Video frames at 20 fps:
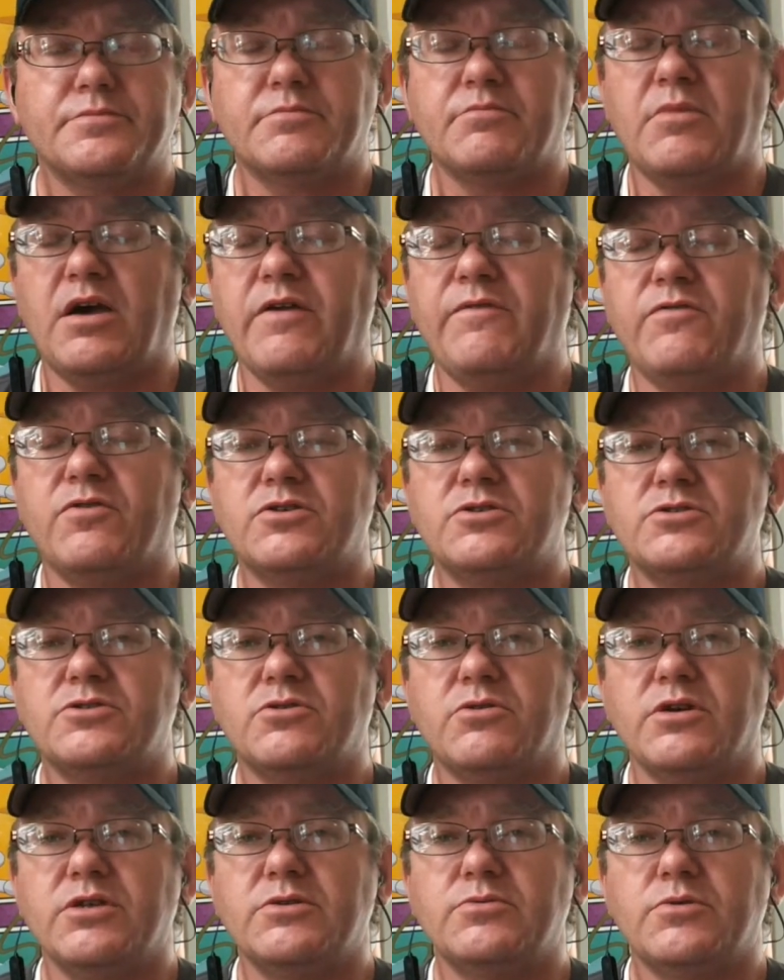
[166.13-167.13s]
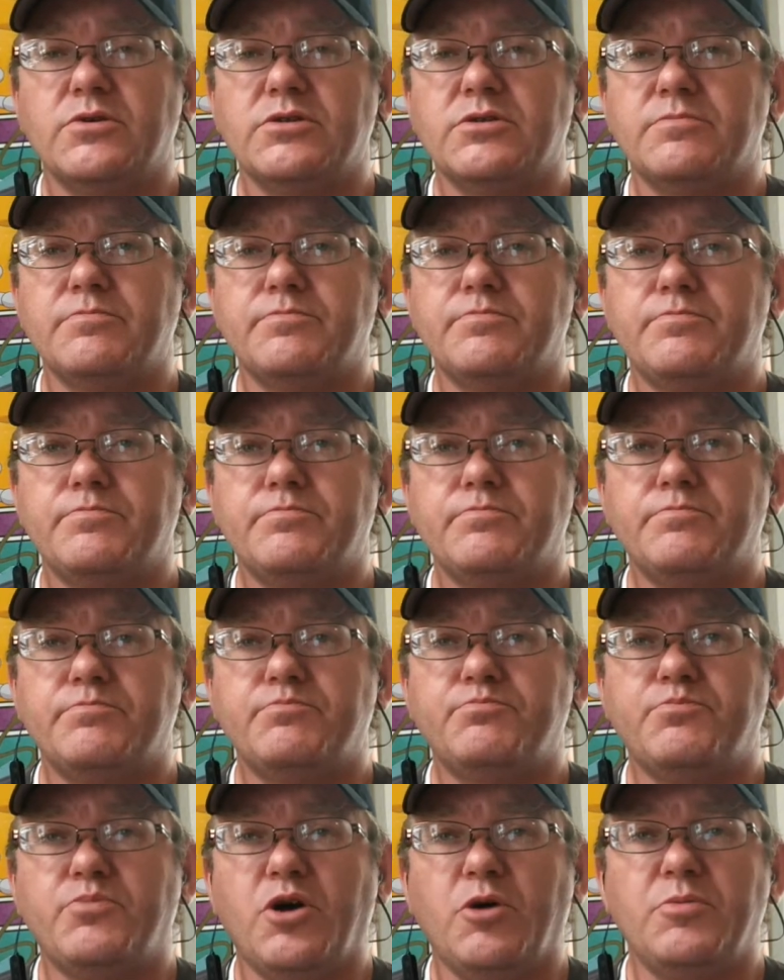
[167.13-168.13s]
My first choice was
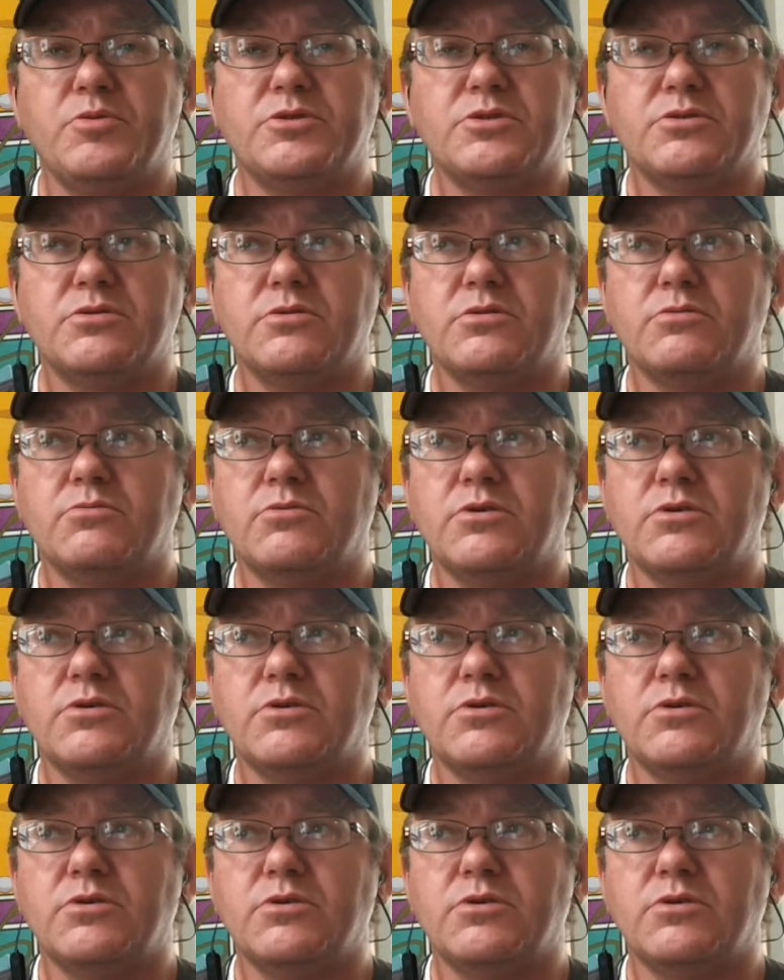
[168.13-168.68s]
Bulbasaur.